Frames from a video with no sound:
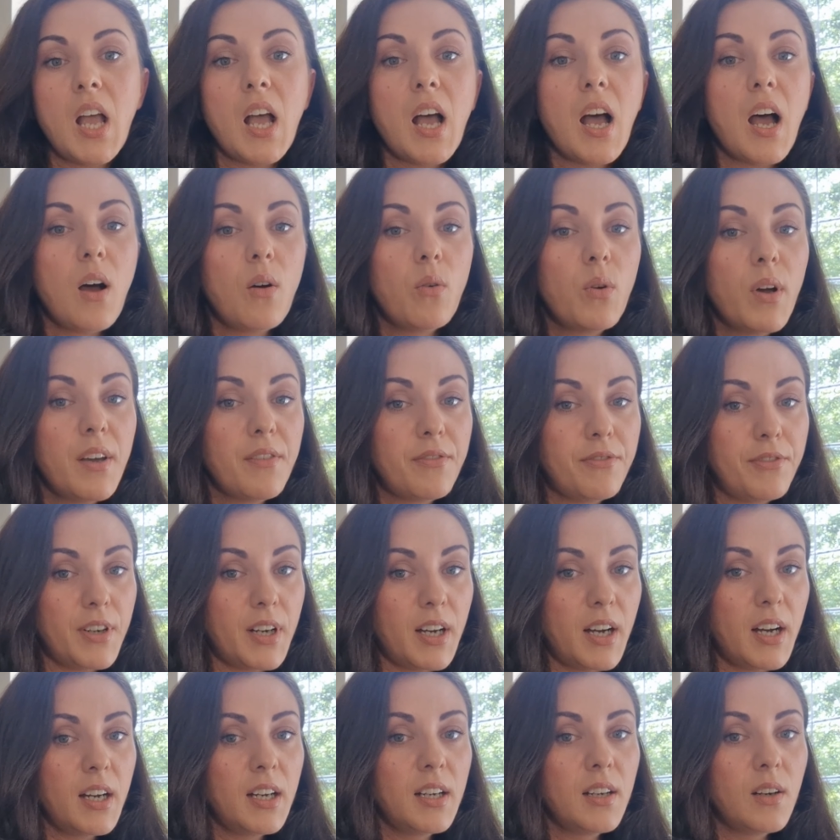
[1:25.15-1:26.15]

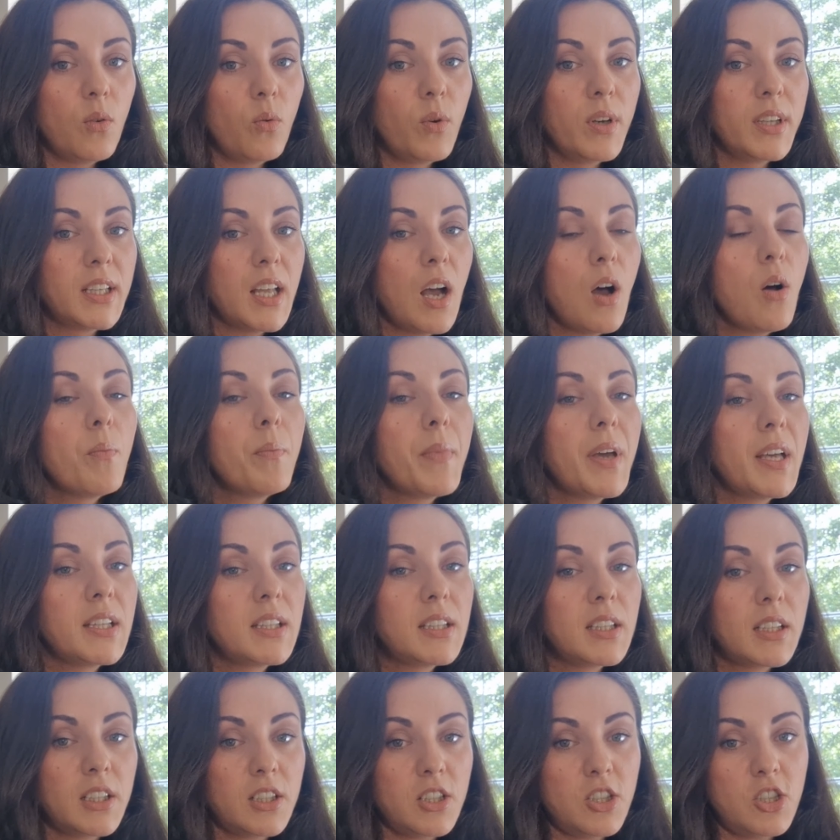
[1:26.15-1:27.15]
However, without
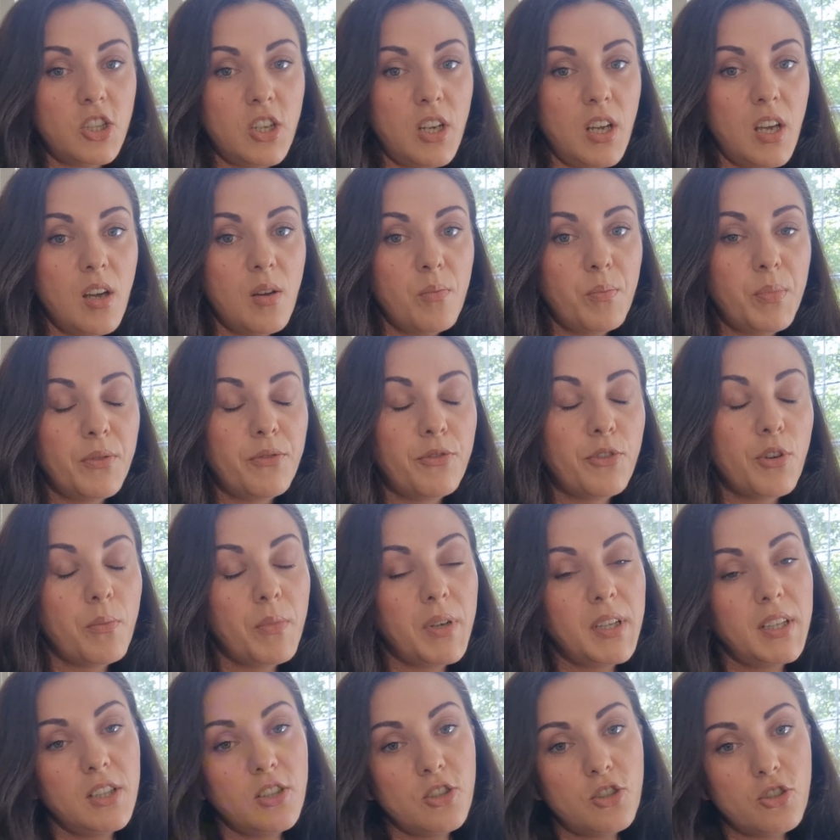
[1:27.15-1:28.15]
mentorship
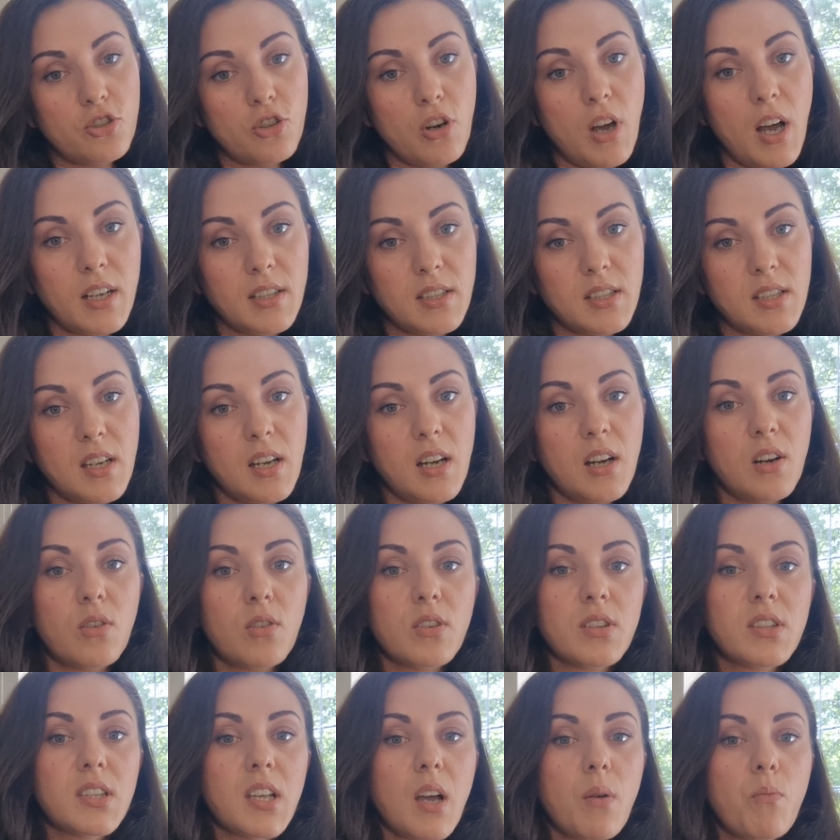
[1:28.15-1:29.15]
from an instructor
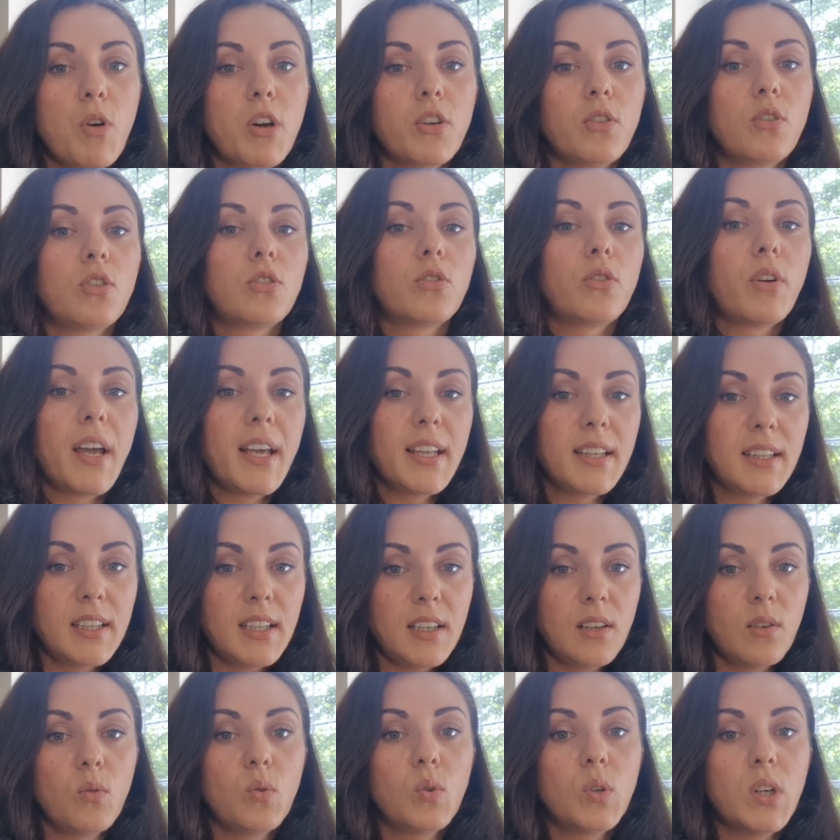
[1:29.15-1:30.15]
or someone
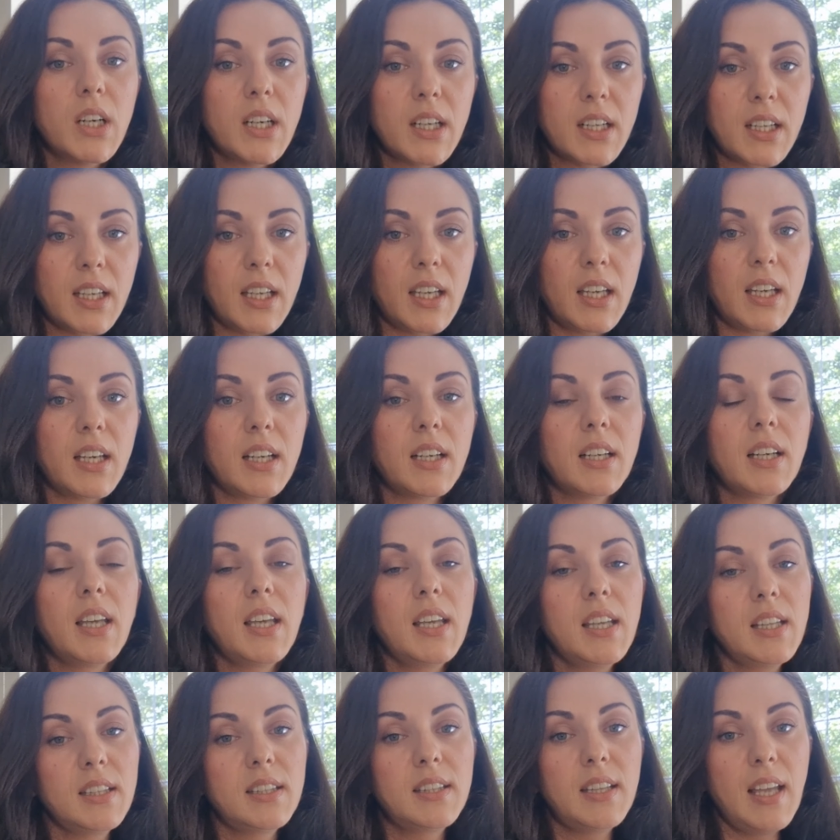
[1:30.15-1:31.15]
already working
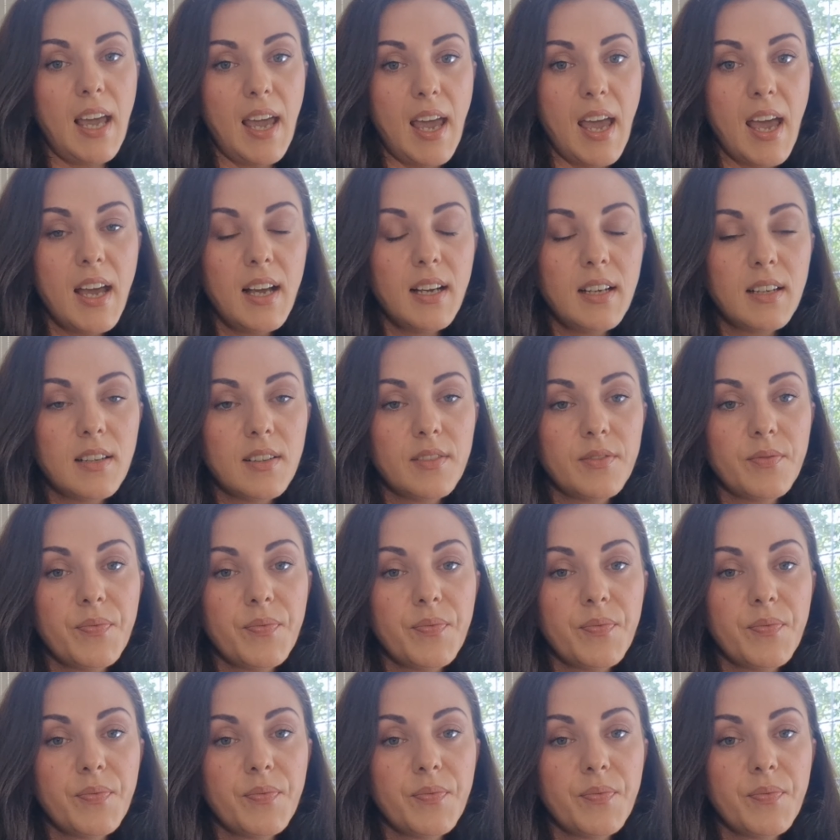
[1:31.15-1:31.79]
in tech,